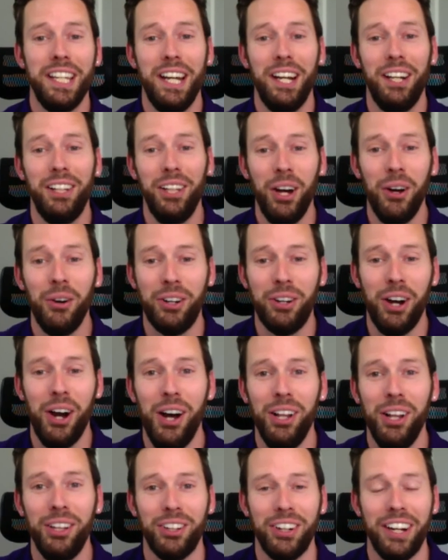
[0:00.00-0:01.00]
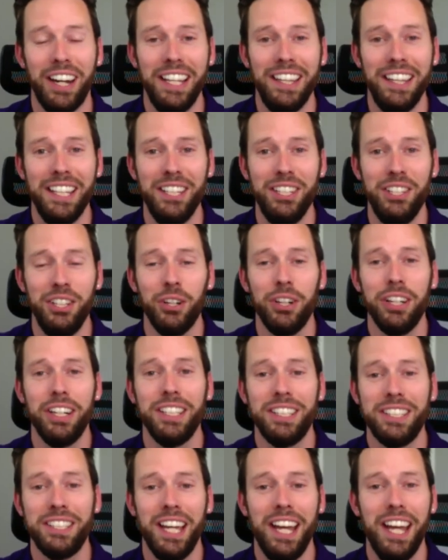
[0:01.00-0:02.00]
hello, caller, and then you're going to
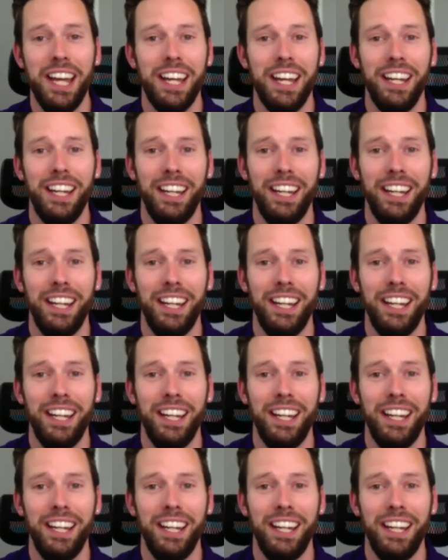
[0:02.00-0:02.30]
say,